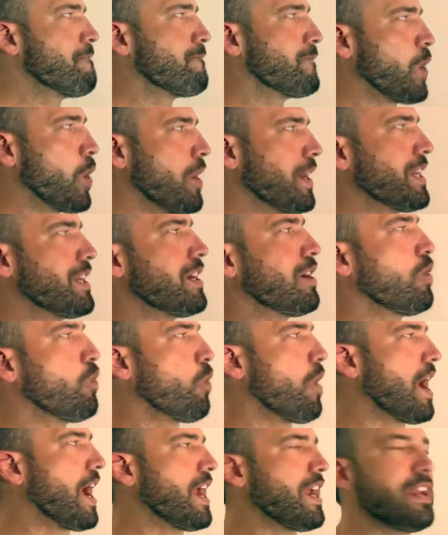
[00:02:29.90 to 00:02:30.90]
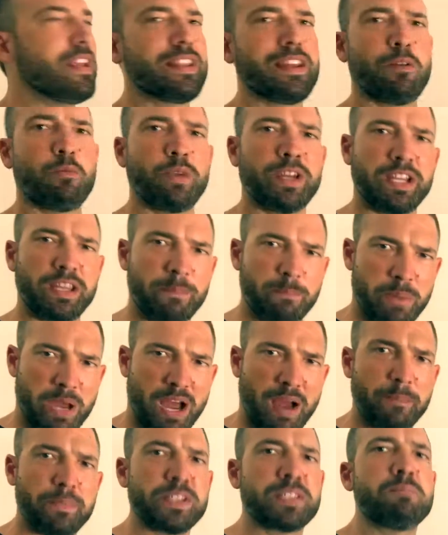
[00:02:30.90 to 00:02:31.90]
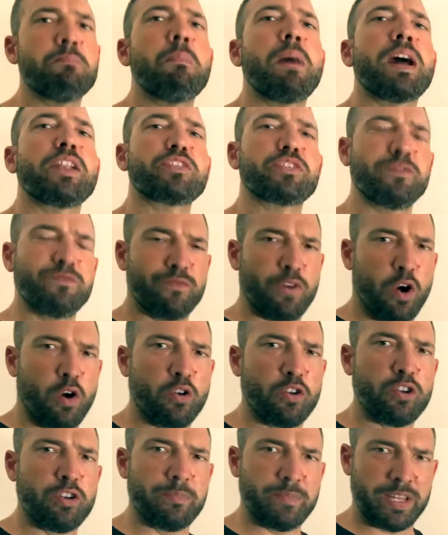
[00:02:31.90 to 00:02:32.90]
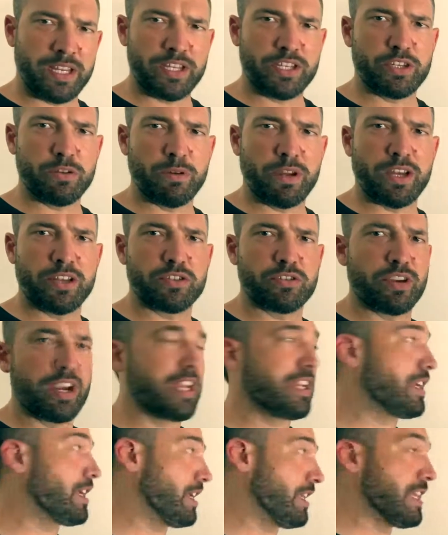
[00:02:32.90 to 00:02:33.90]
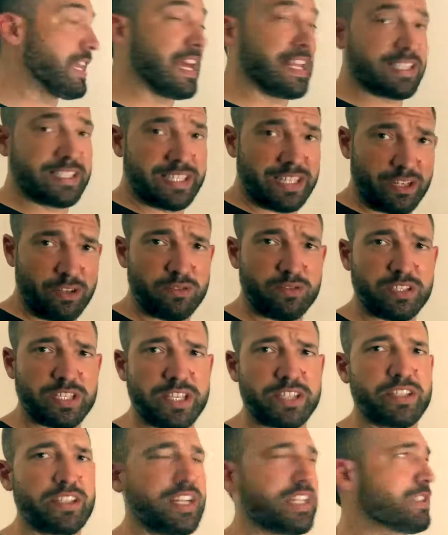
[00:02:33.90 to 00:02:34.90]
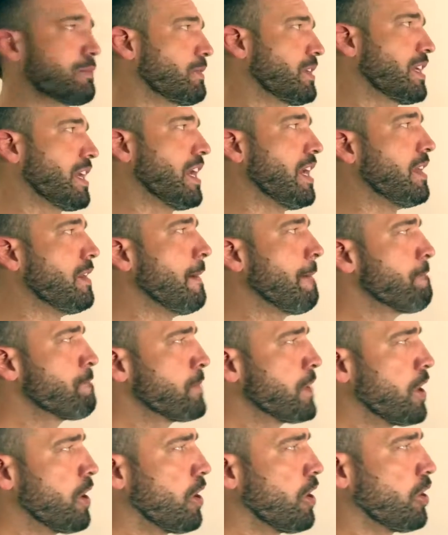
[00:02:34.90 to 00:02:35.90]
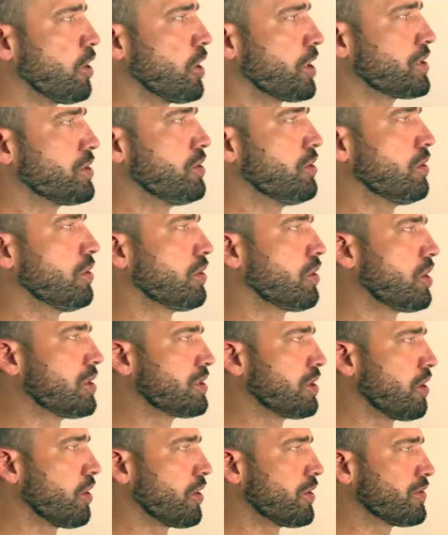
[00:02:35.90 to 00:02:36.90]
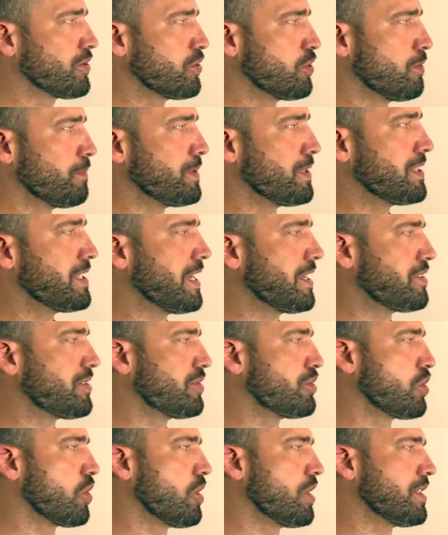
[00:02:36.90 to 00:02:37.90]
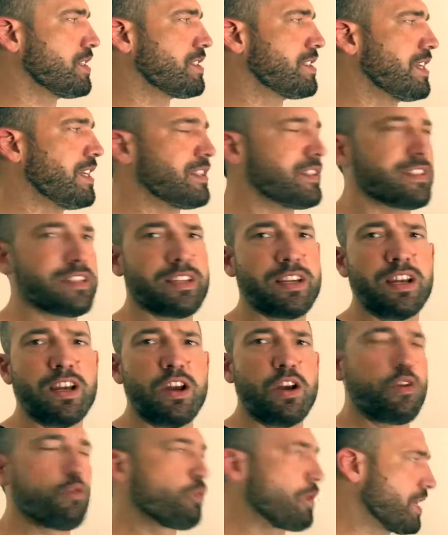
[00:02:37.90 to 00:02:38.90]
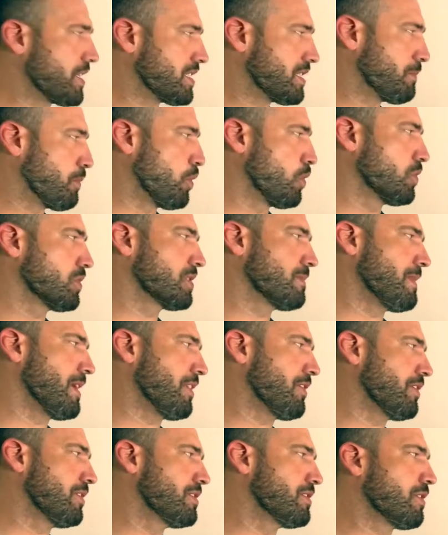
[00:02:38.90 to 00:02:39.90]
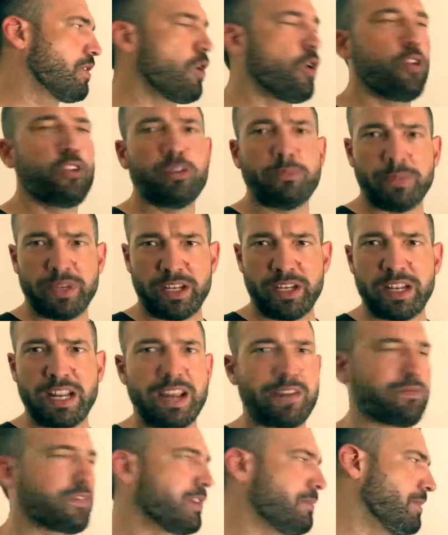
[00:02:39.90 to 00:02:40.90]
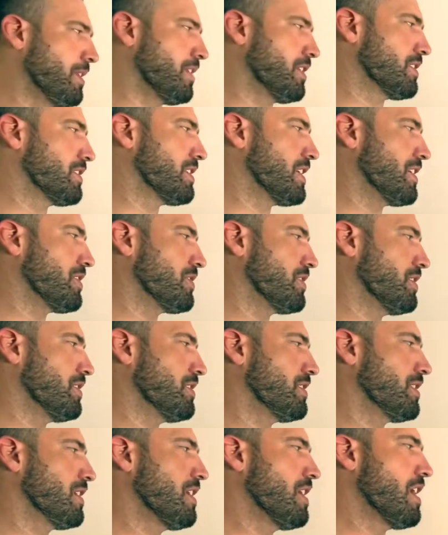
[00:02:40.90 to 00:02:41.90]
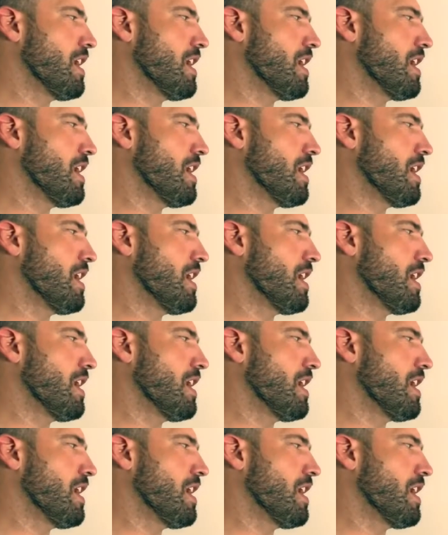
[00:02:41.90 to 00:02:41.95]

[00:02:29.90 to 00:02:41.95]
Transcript: finding a way that we can pump as much volume into our training in that single session as we can. I like to utilize a lot of supersets, giant sets, rest pause methods, on the minute, every minute sessions,